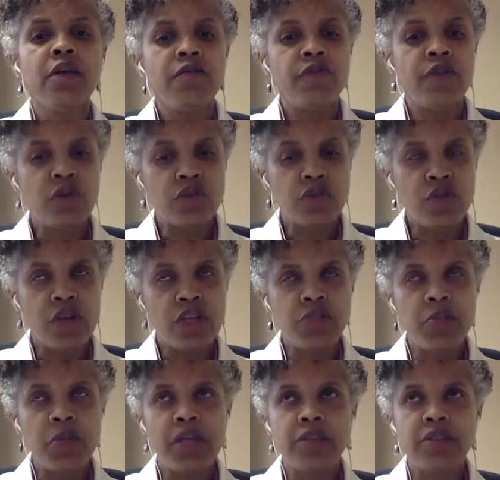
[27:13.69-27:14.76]
Fecal
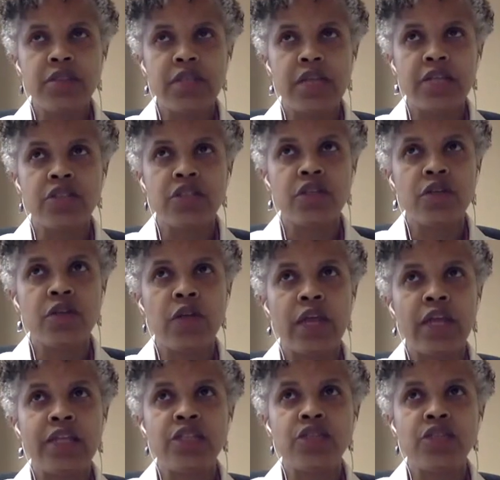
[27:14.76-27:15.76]
transplants is actually gaining